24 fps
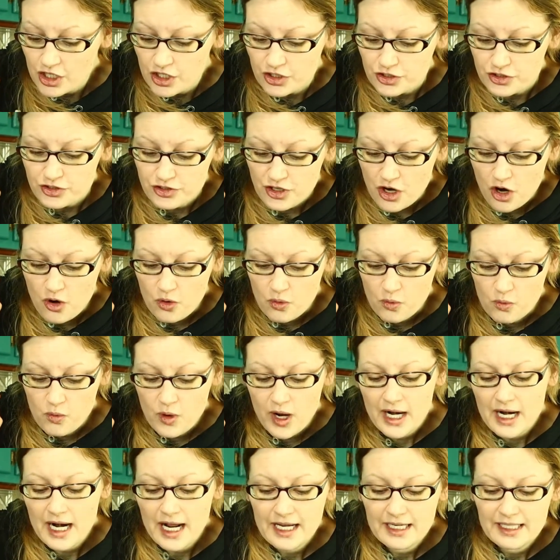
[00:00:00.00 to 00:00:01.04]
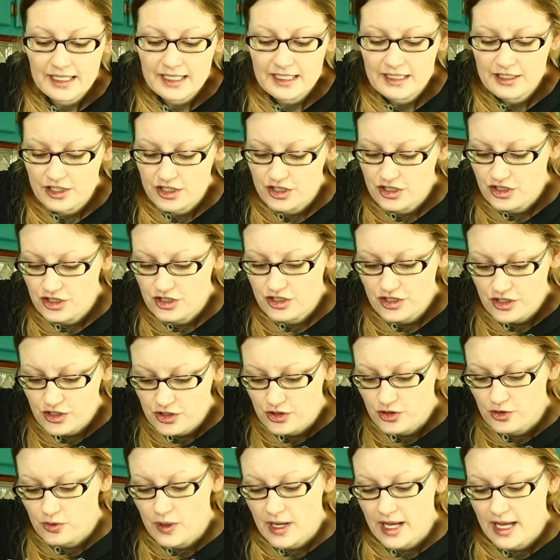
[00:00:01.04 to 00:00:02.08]
So what I need to
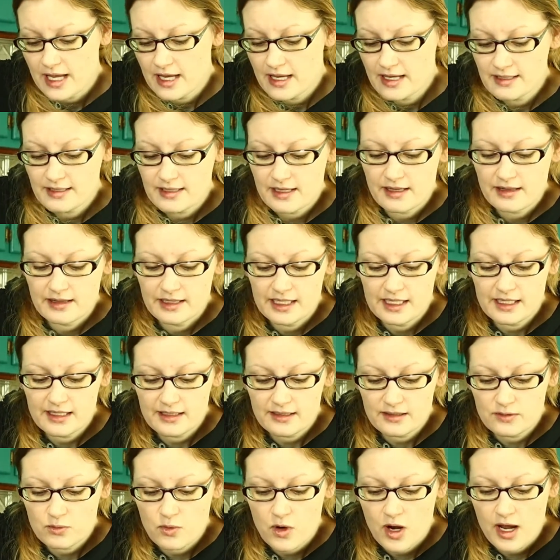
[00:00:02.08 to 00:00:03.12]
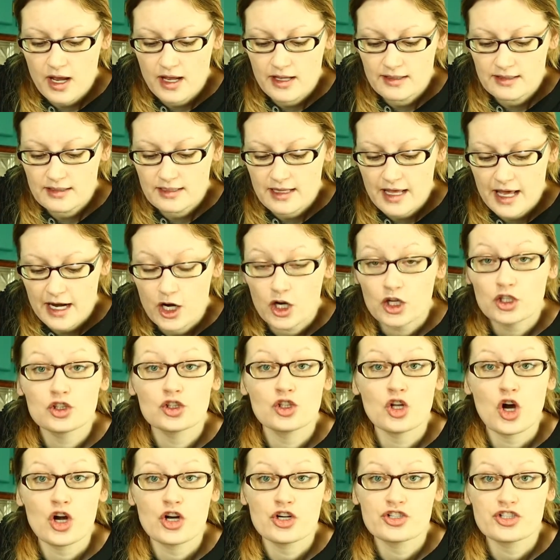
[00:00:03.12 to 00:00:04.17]
do is these ones that are
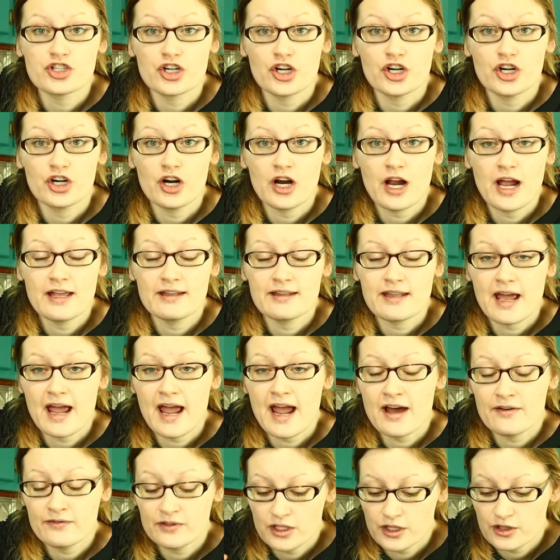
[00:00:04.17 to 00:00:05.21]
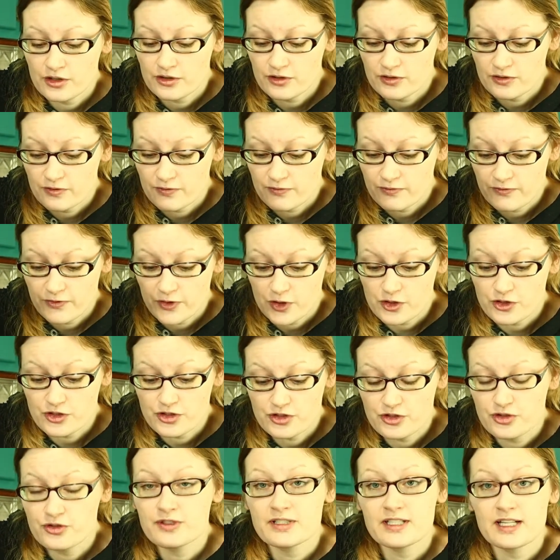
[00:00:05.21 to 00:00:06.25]
larger and that have their first
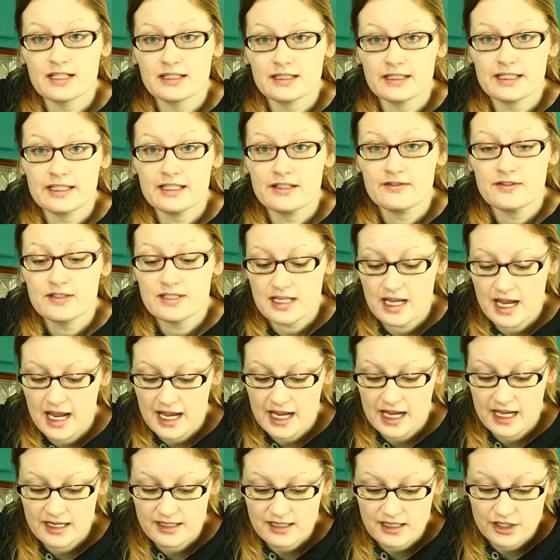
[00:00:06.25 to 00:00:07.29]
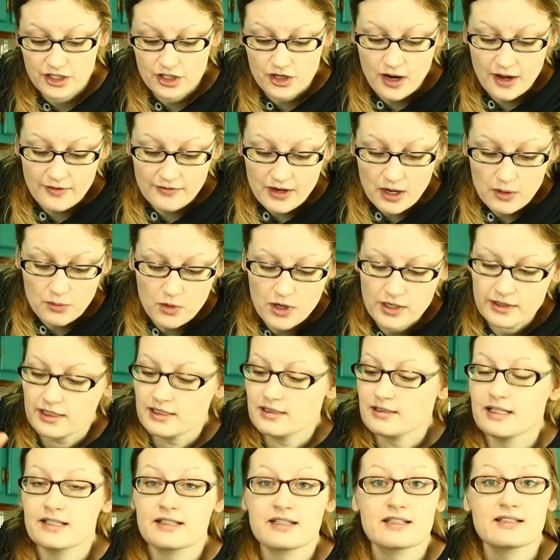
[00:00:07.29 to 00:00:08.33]
true set of leaves, and, you know, I've got one
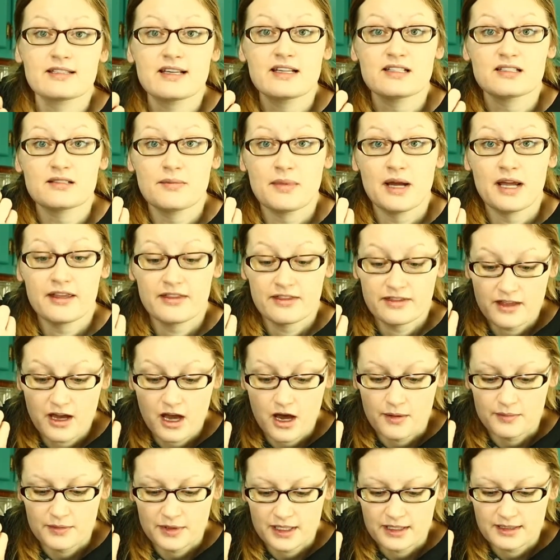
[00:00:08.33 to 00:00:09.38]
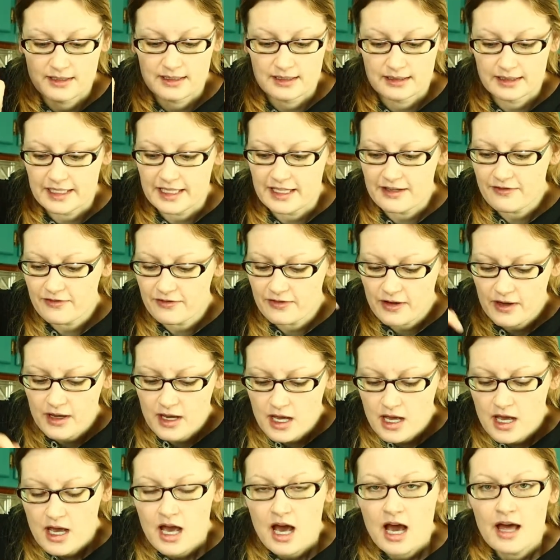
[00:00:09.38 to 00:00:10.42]
that's like the size of my thumb, that's leaf.
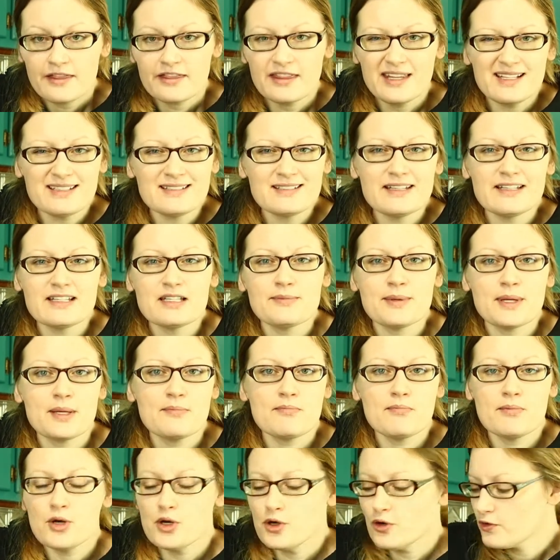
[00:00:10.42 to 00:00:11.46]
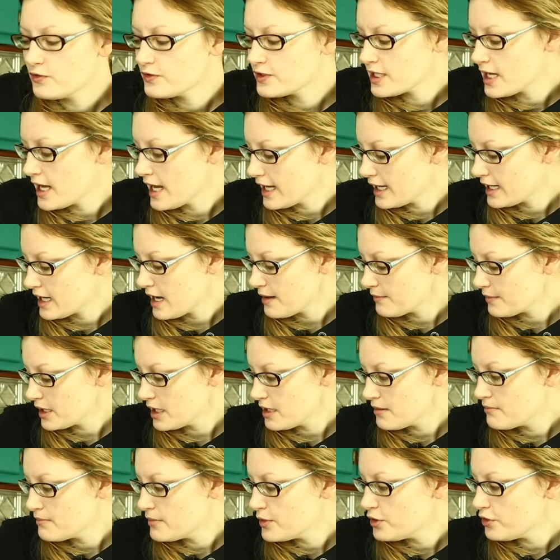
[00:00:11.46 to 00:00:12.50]
These need to be moved, and I'm
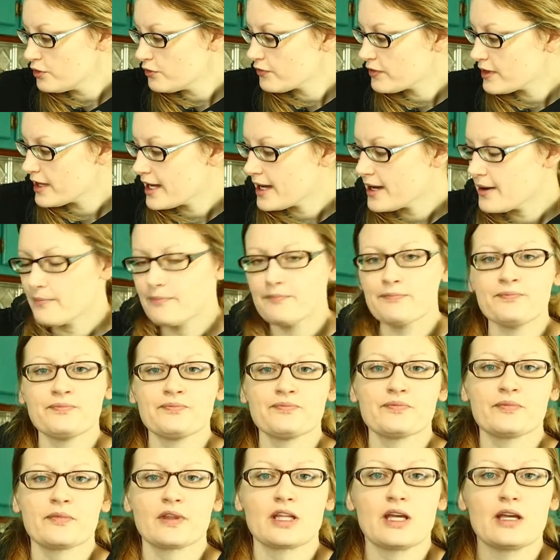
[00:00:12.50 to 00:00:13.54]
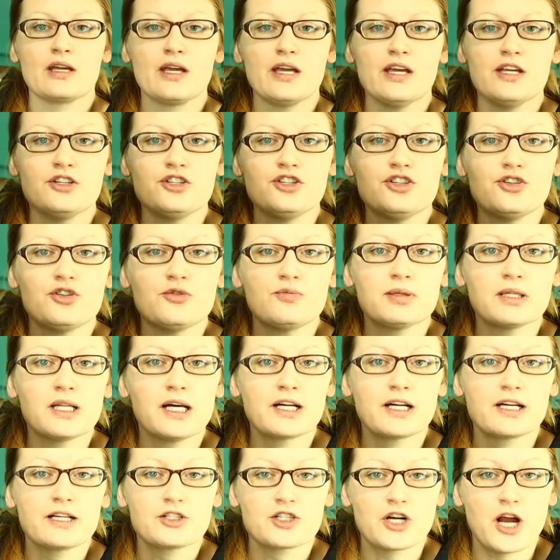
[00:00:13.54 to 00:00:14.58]
gonna move them into
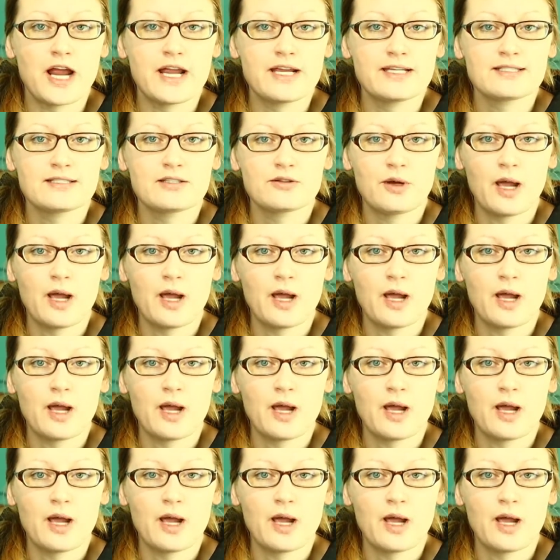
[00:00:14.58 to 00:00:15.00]
plug trays,